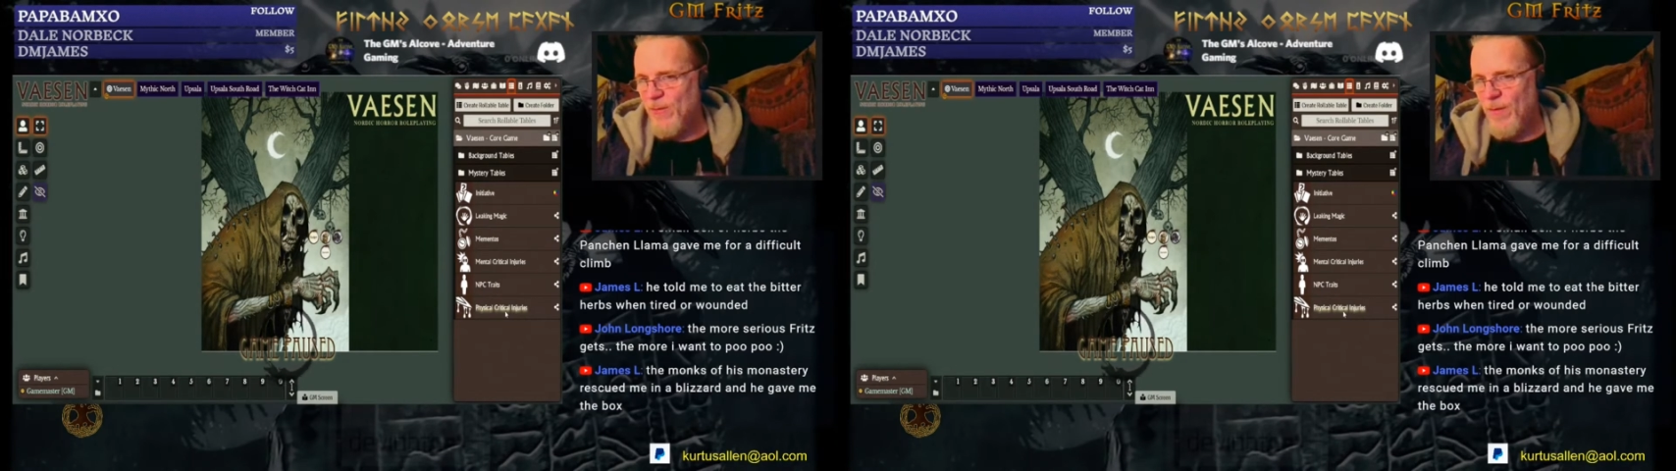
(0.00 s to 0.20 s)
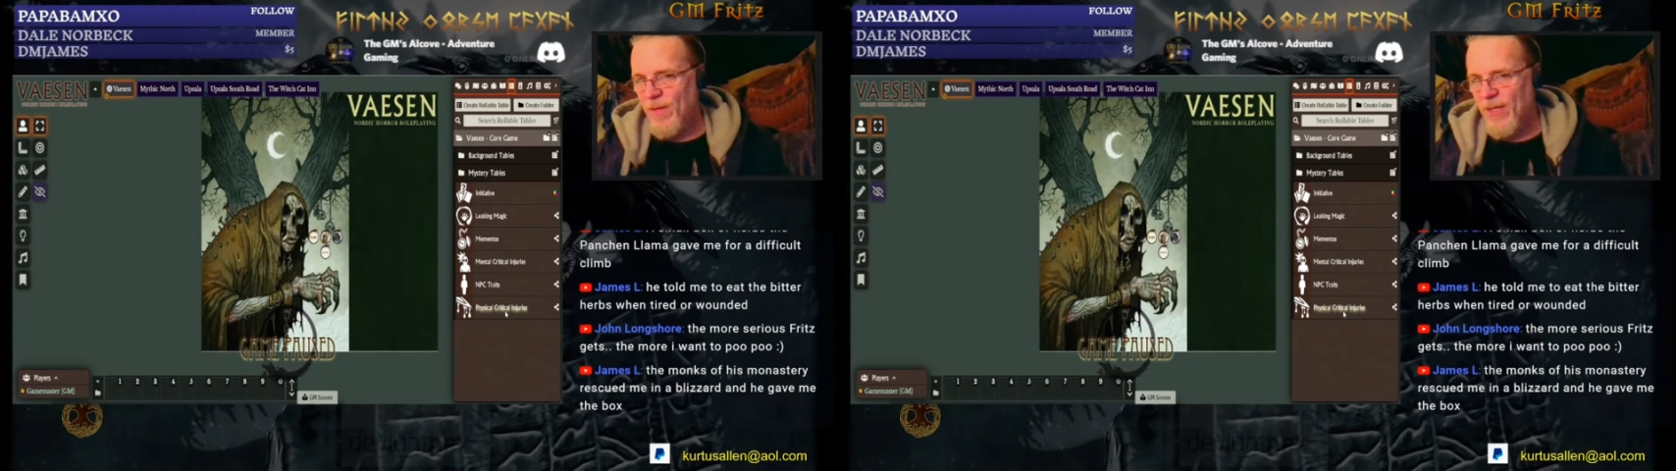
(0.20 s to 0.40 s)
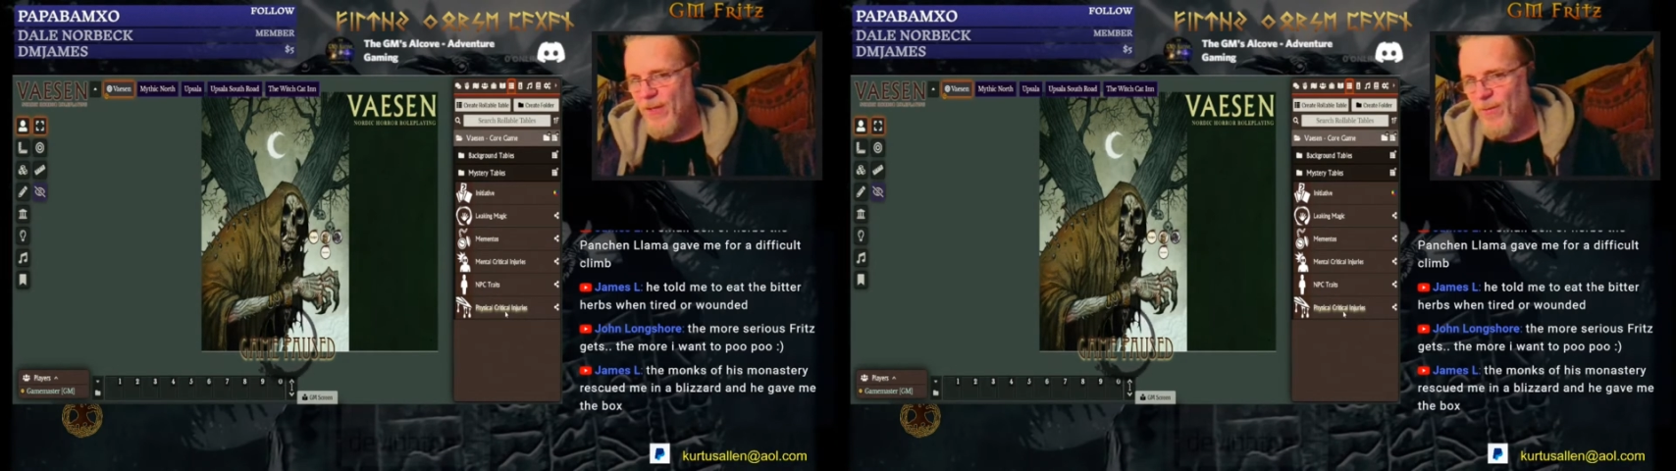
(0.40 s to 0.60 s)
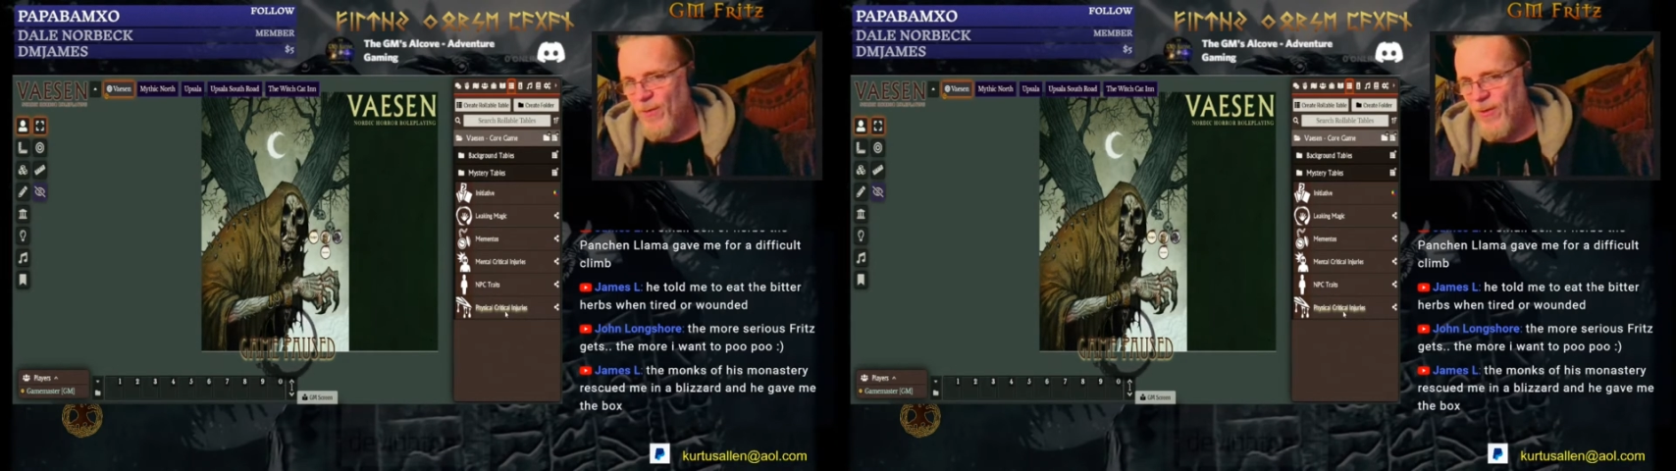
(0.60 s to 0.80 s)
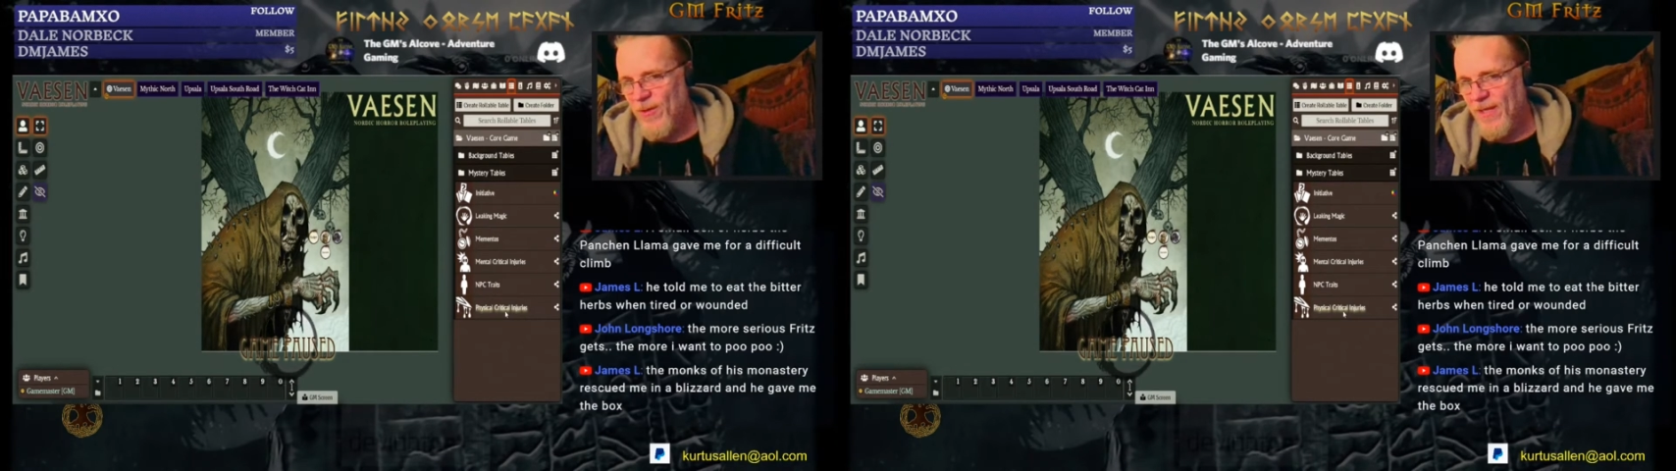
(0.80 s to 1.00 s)
what we're going to
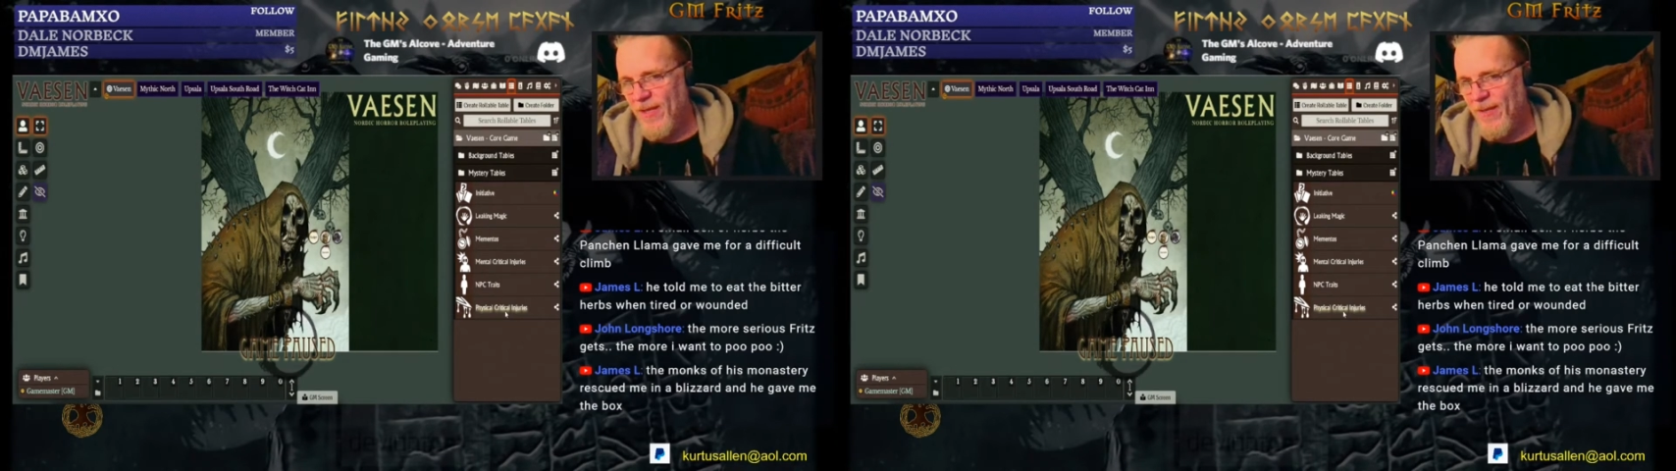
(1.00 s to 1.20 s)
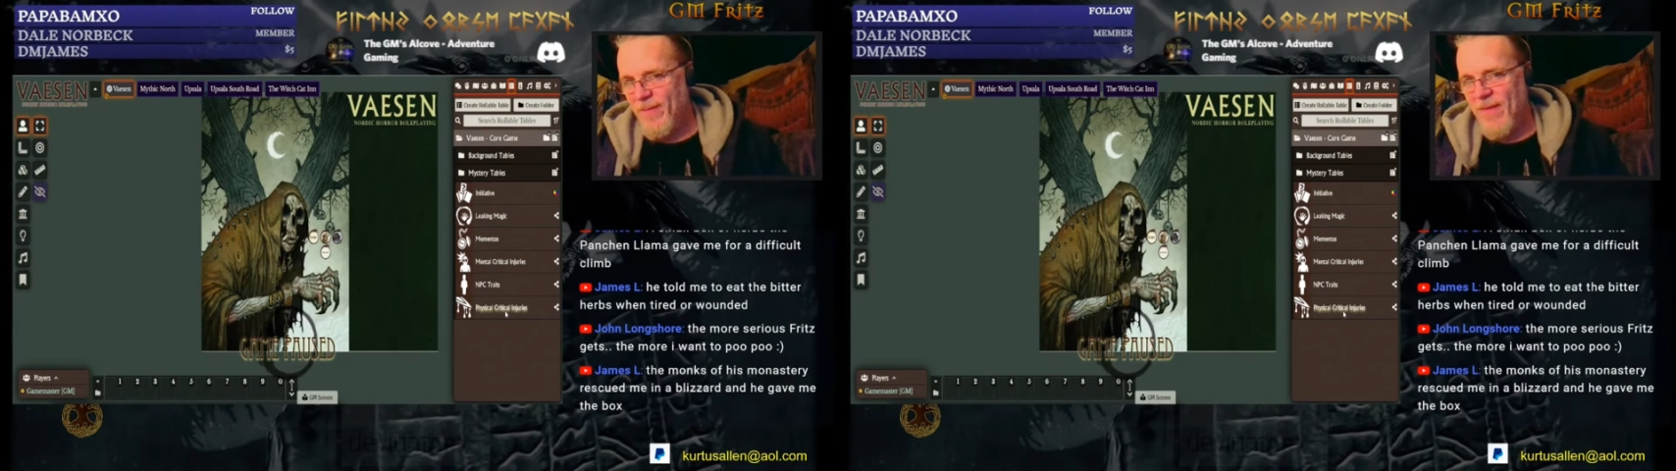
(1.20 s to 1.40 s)
roll here.